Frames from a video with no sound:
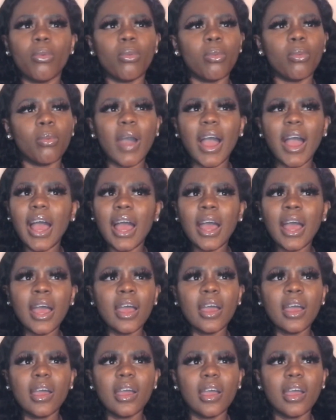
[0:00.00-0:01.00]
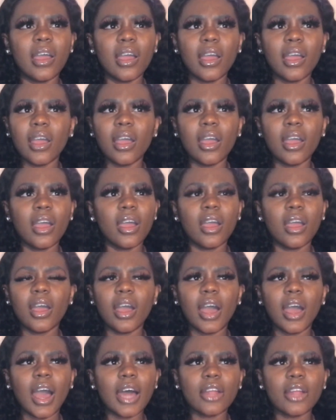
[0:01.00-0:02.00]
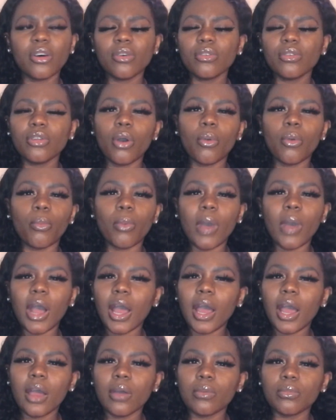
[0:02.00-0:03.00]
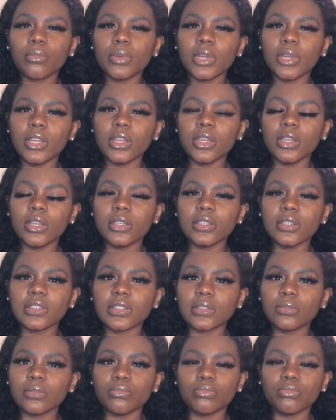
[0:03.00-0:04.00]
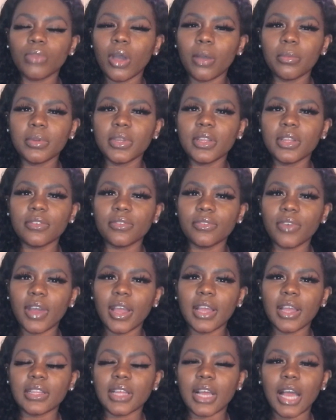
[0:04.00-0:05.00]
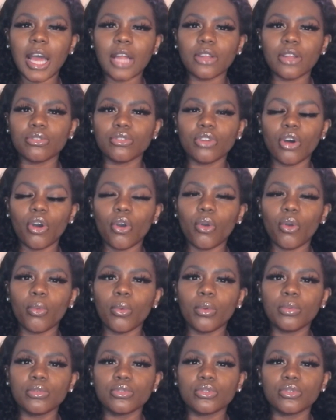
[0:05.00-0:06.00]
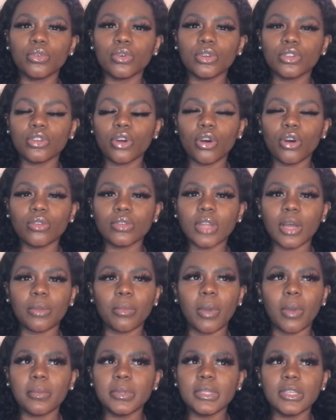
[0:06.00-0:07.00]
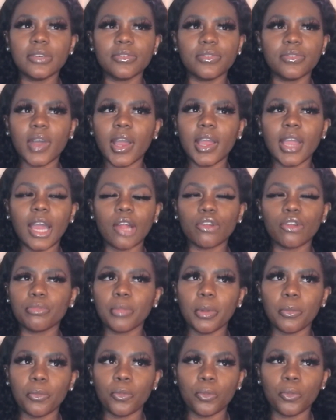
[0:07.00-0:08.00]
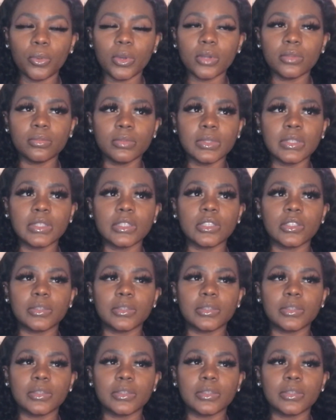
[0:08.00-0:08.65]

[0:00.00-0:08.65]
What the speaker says: why. I don't know why we didn't fight. Like, I don't know what was going on. Like, why we didn't fight. I don't remember what was the